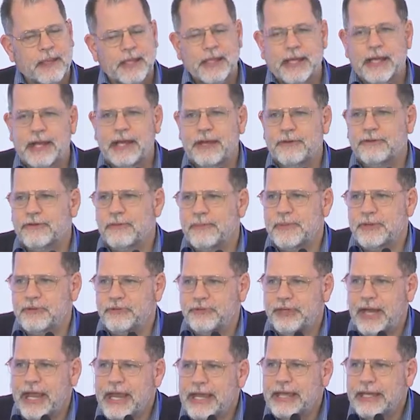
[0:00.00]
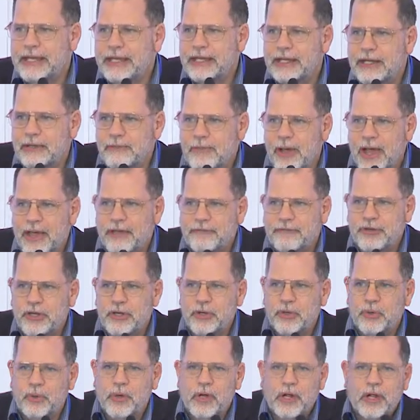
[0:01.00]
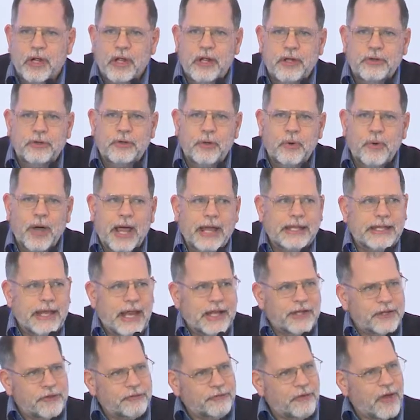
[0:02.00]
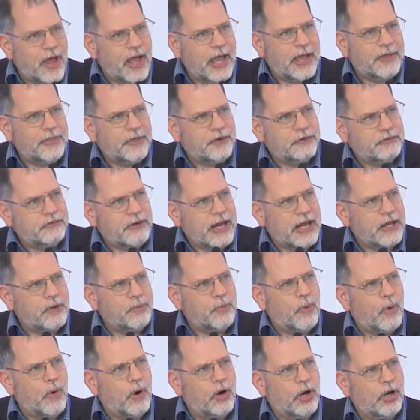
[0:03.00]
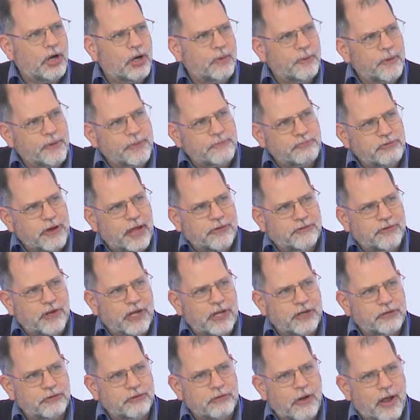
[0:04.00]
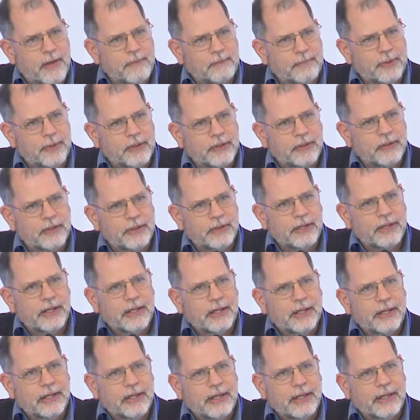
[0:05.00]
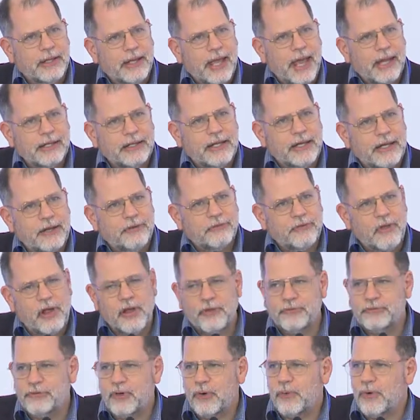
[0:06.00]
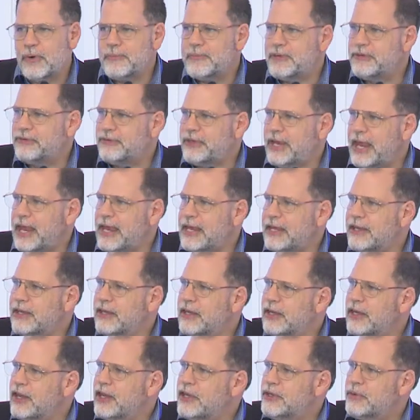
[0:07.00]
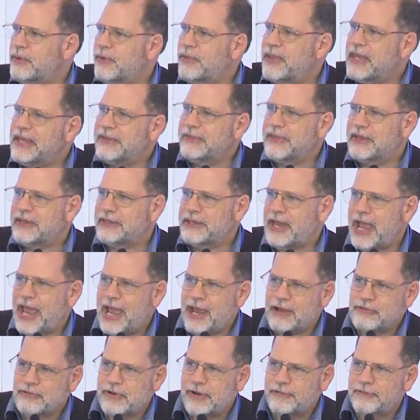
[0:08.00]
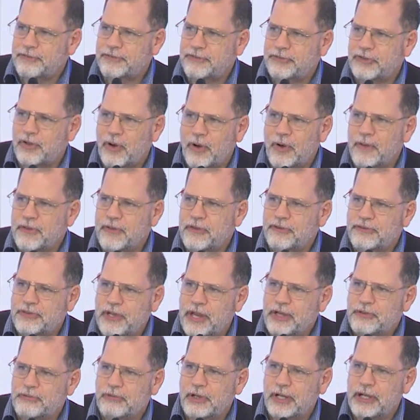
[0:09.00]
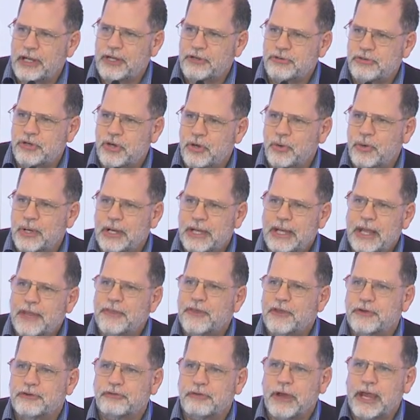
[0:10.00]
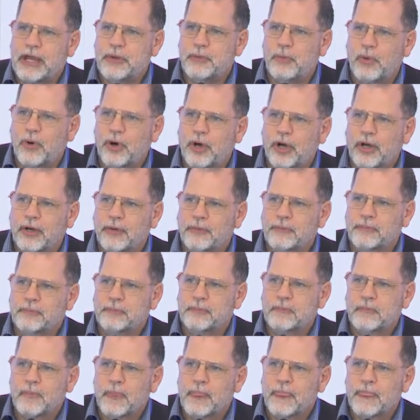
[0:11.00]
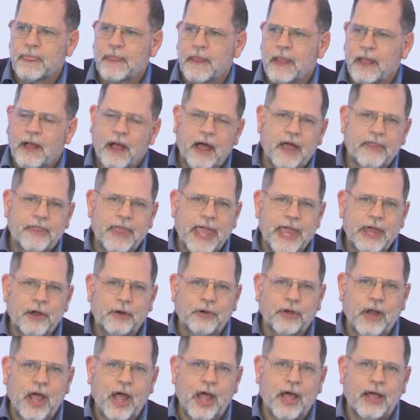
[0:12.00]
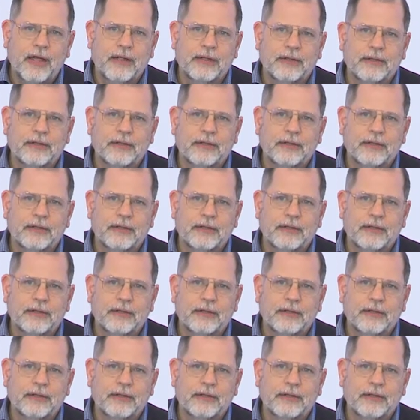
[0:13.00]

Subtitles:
It is a mistake, in my view, to identify the trade war with President Trump, and it is also a mistake to think that tariffs are the central issue in the trade war. They are not.